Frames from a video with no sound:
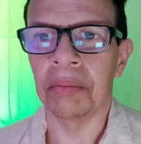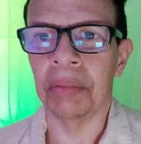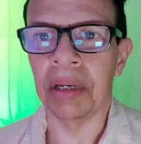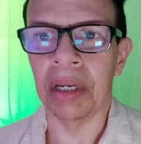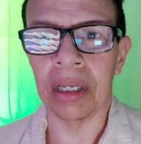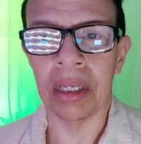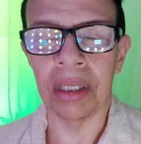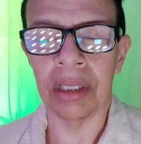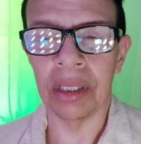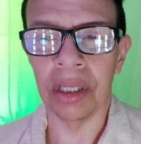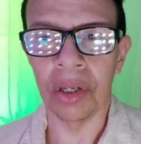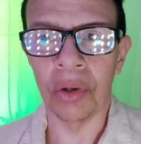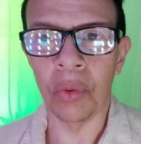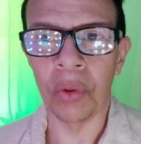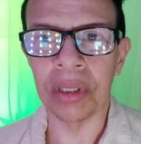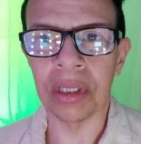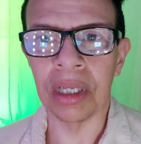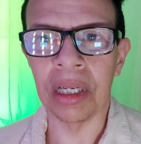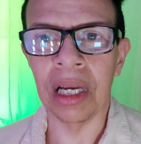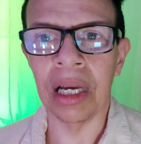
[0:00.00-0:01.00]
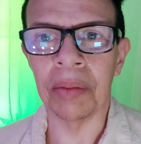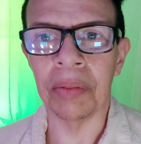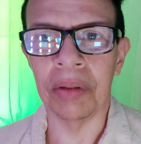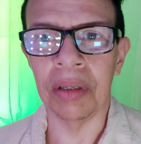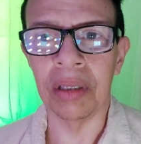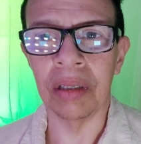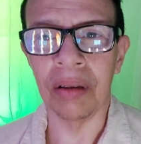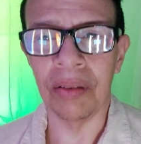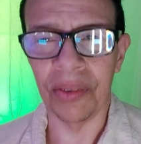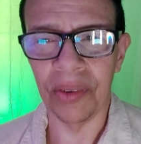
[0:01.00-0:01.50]
But I can tell you what's going to
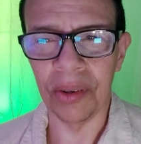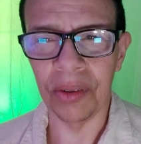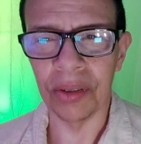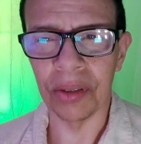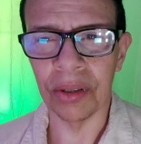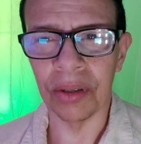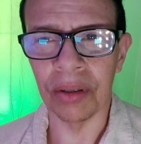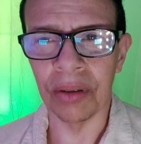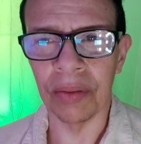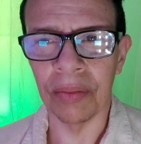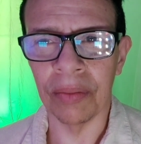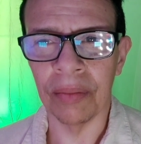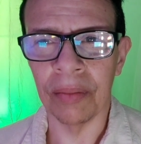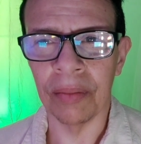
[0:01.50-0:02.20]
happen in the future.